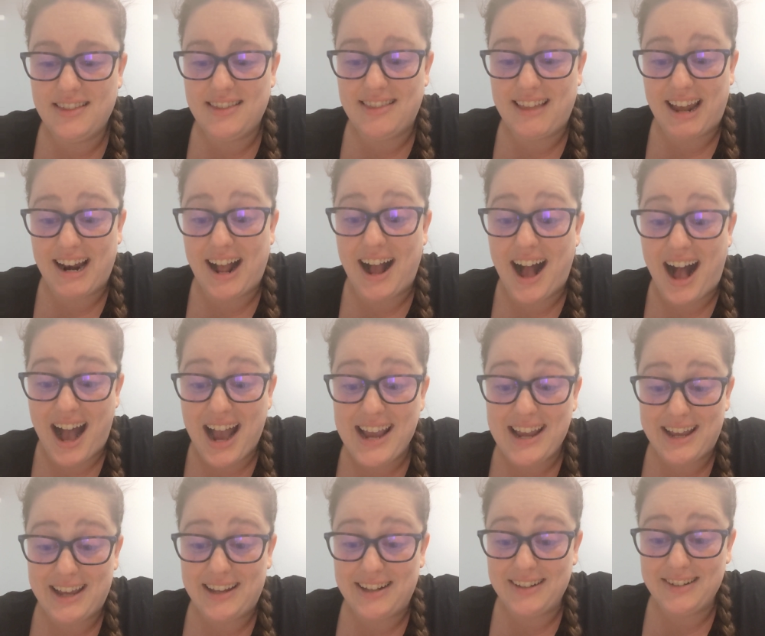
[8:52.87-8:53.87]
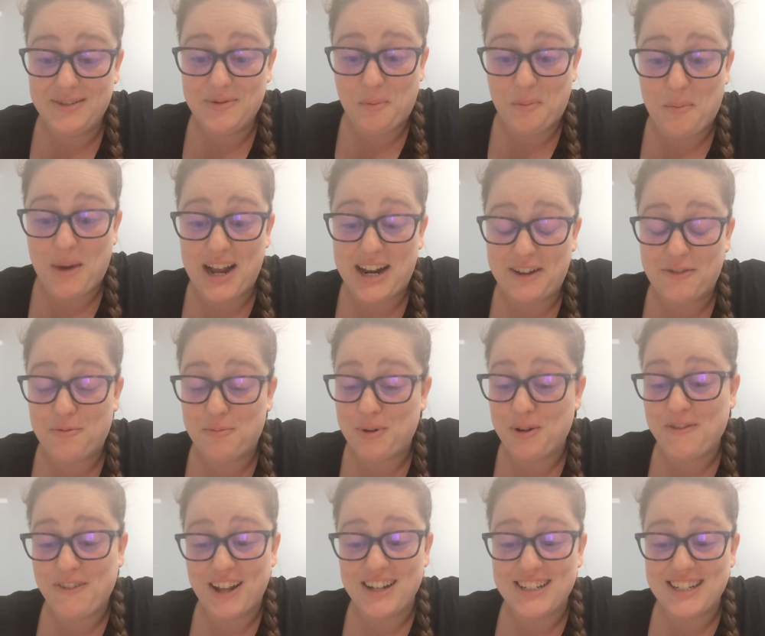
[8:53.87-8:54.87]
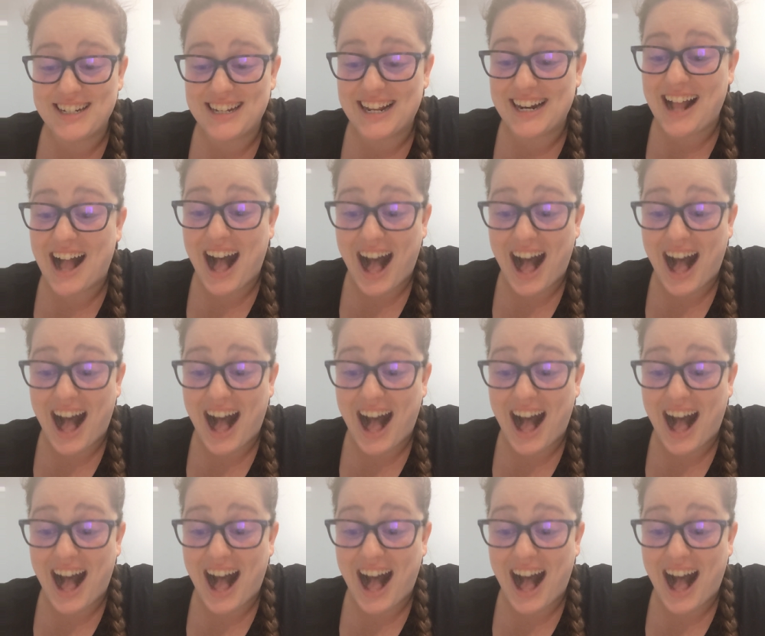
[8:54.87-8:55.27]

that I might have prevented it.